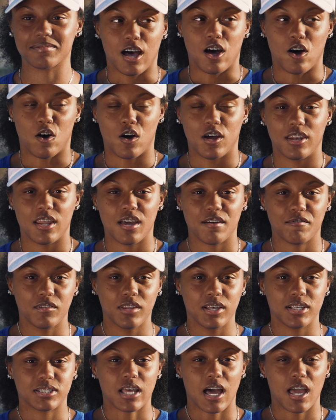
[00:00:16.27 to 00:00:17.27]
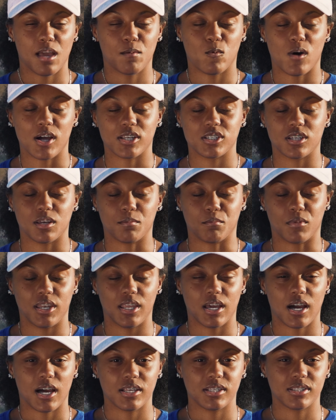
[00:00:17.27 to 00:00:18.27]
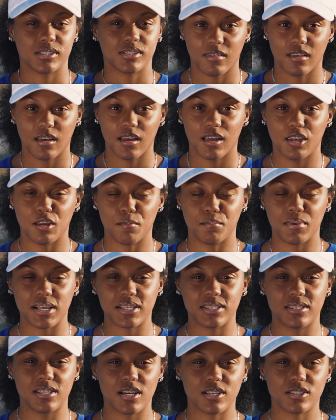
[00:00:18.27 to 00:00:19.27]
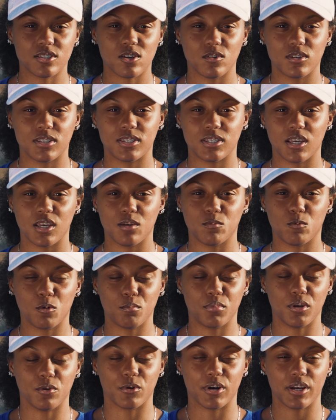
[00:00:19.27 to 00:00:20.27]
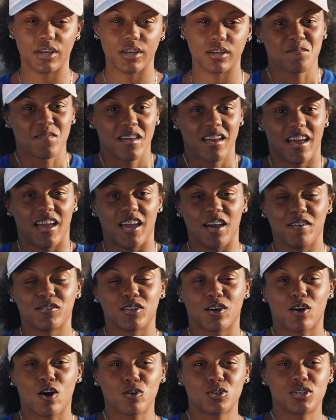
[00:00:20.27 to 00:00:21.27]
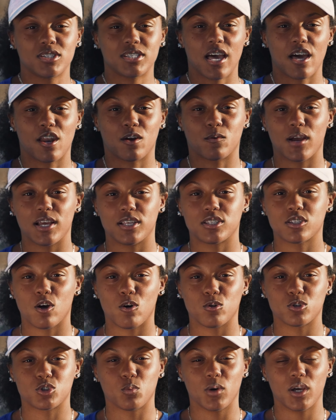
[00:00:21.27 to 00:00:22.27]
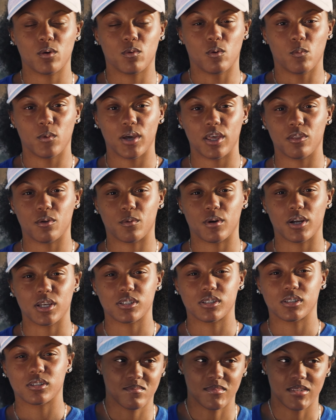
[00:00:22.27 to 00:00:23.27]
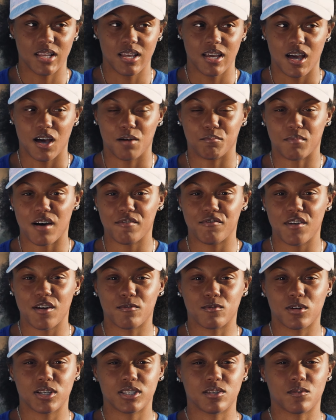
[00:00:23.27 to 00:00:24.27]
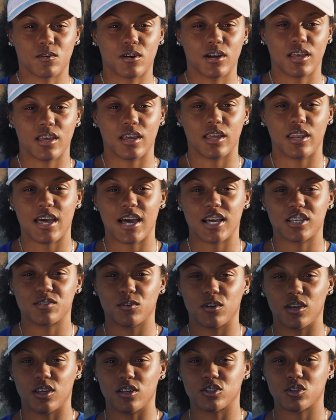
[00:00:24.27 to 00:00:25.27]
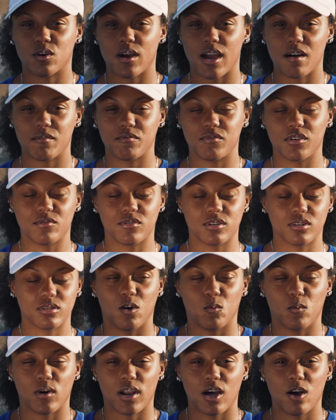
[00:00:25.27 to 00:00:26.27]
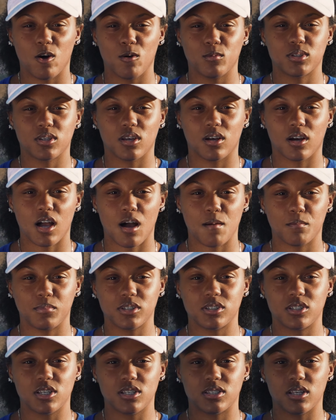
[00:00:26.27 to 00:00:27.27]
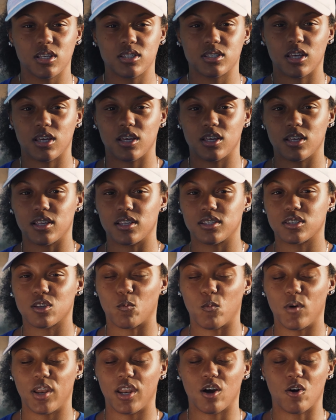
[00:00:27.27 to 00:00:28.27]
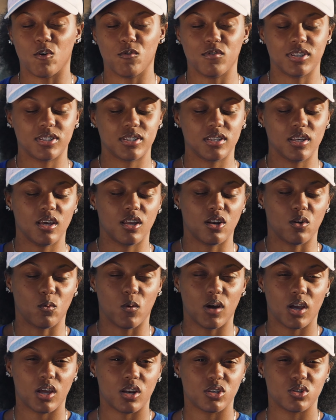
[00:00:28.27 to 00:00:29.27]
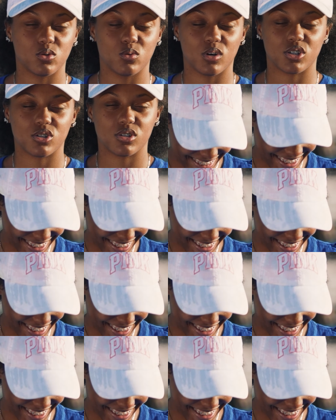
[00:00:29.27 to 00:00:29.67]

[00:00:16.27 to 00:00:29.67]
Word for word: On Netflix, I am watching Money Heist. The best dancer on the team will be Rick. If the coaches had a race, Coach Wick will win the race. My favorite restaurant in Nashville is Crab Fever. What I hope to accomplish this season is winning OVC and the 1 and 200.